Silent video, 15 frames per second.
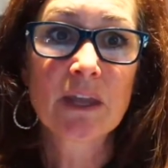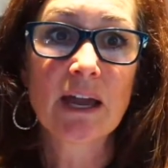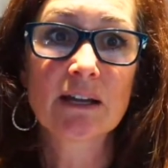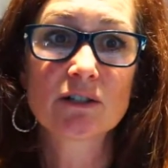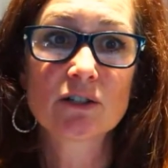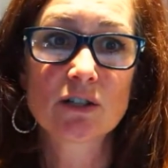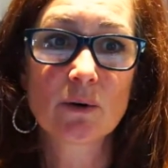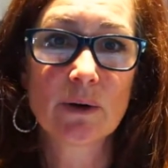
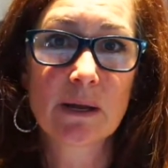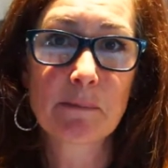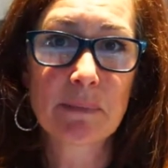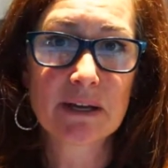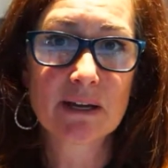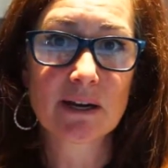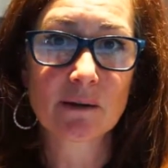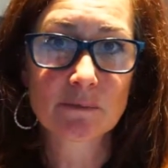And so it
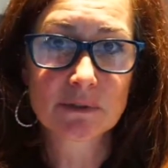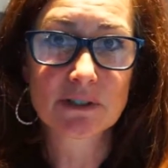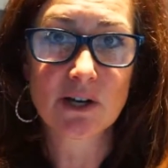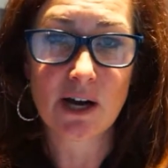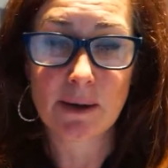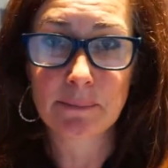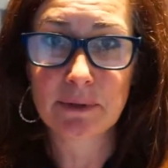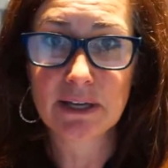becomes
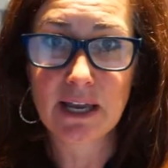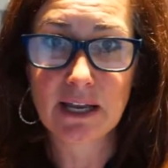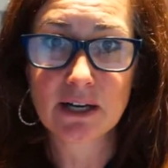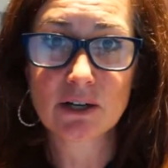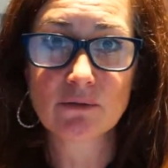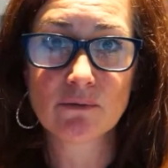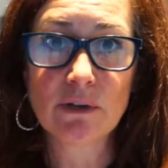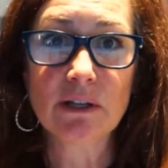
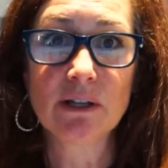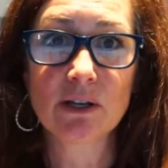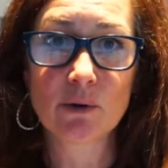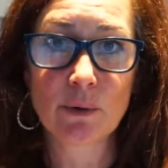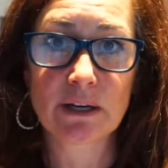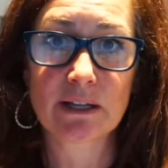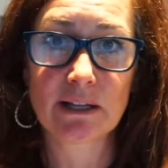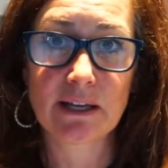complicated really
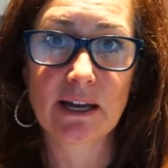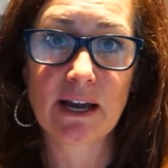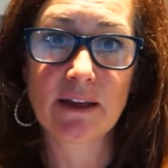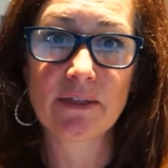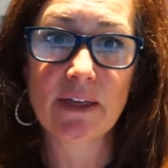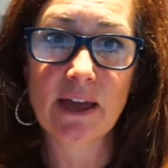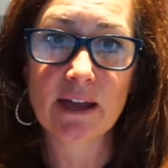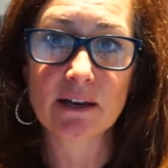quickly.
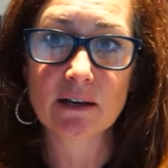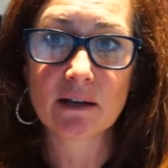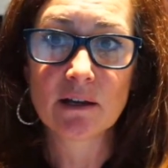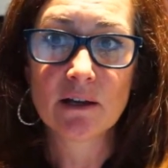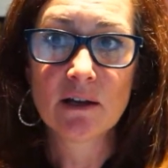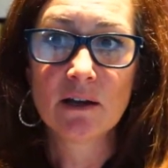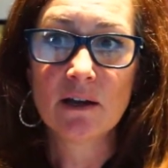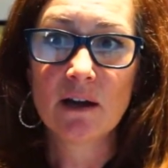And then
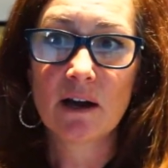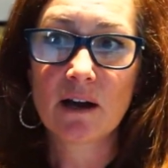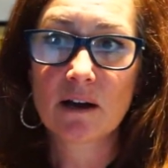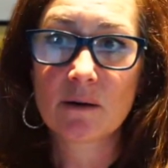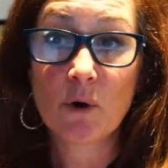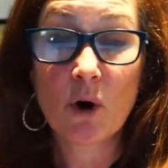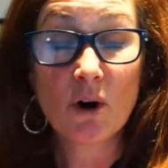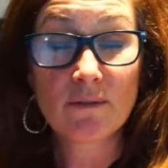
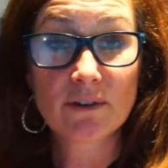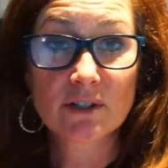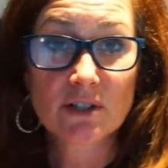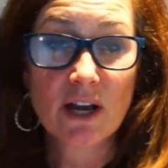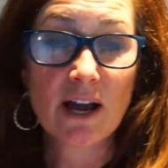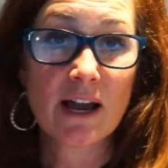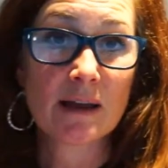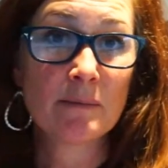over
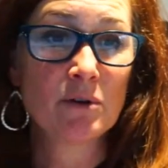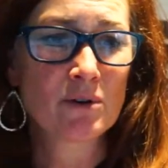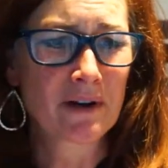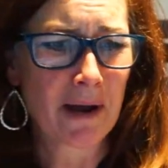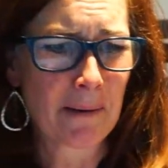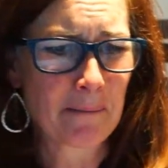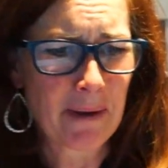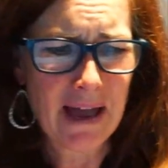time, you
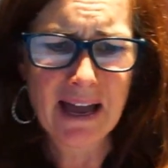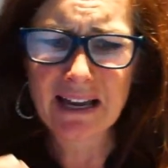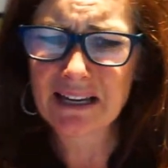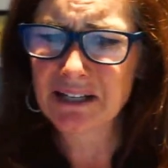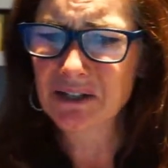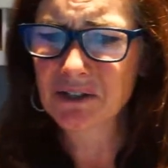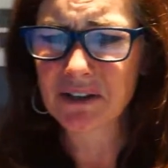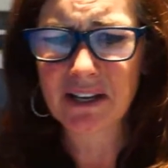come back
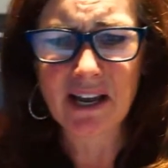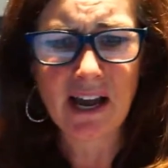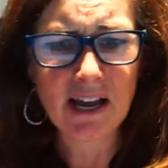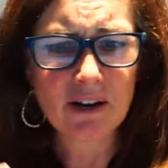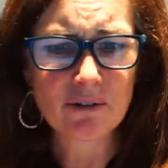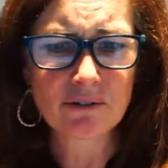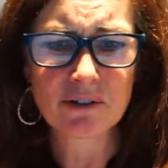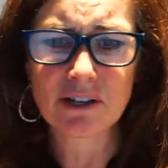and you're like, I
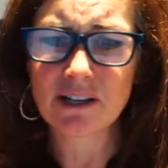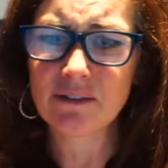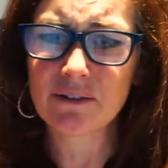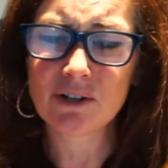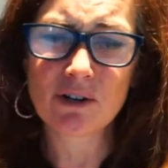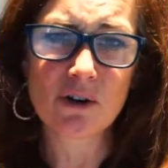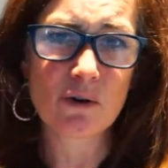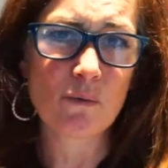don't even
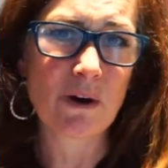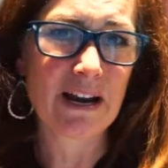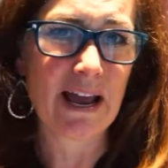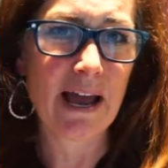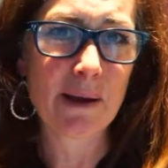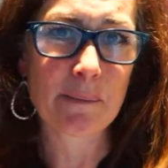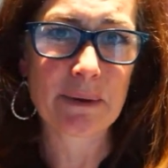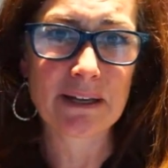know what
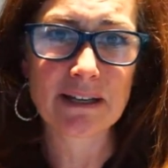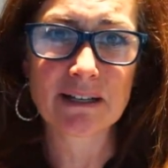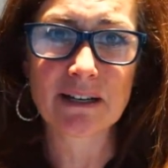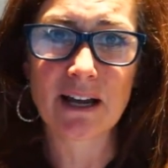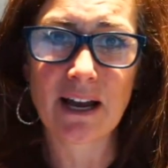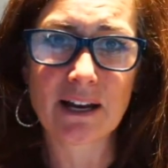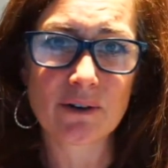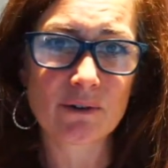happened.
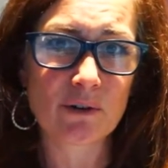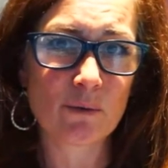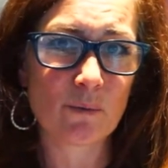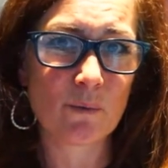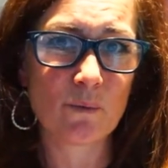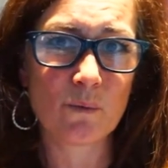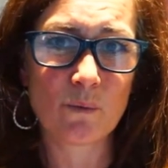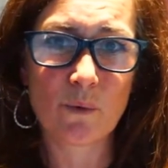I don't
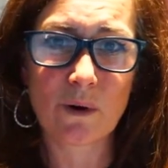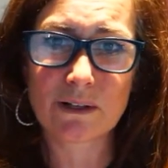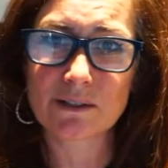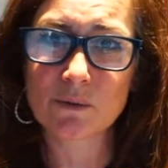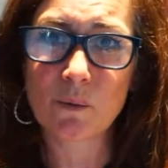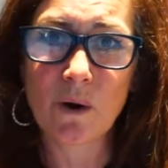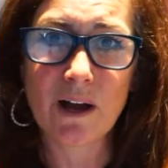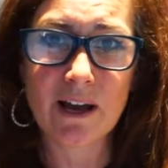know what's
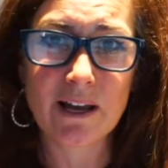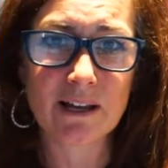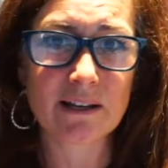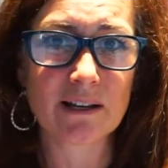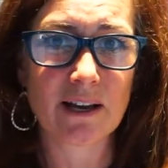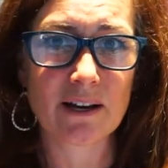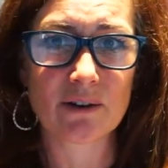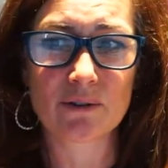what.
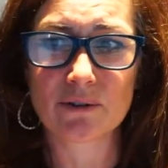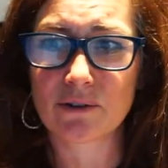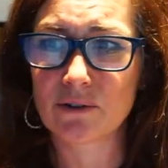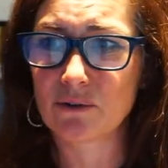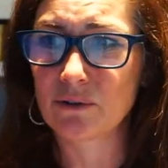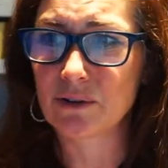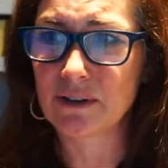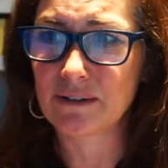I don't
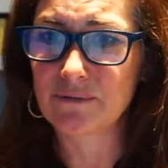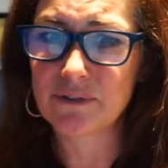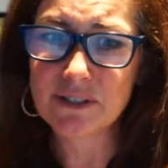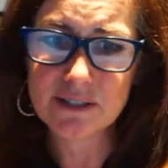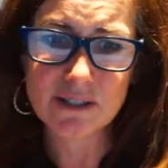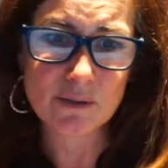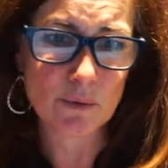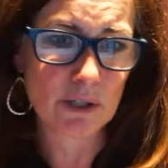know if this
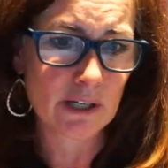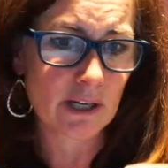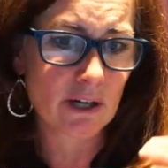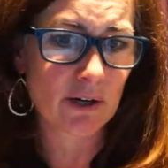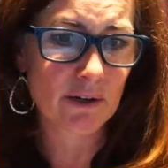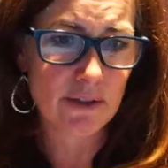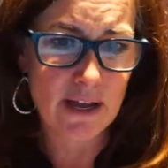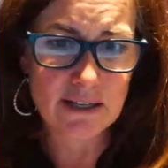is working
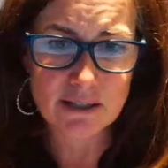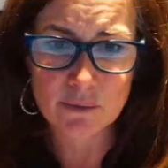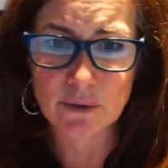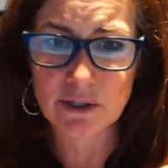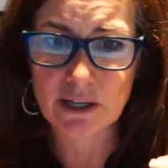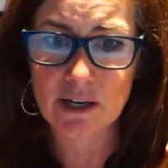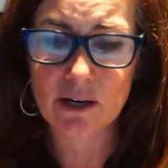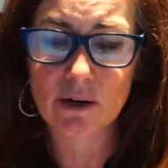or that's
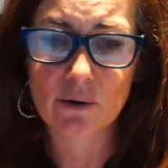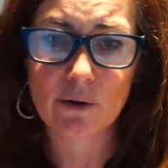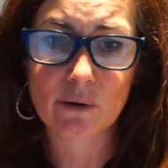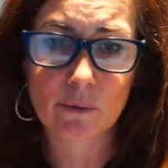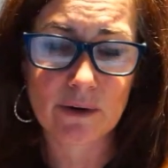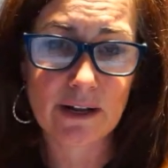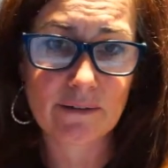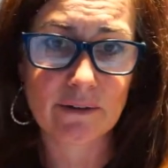working or
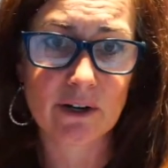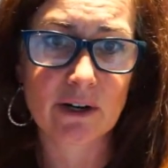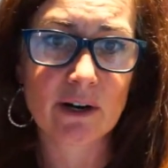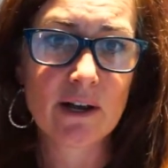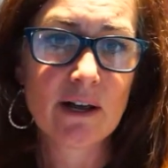whatever.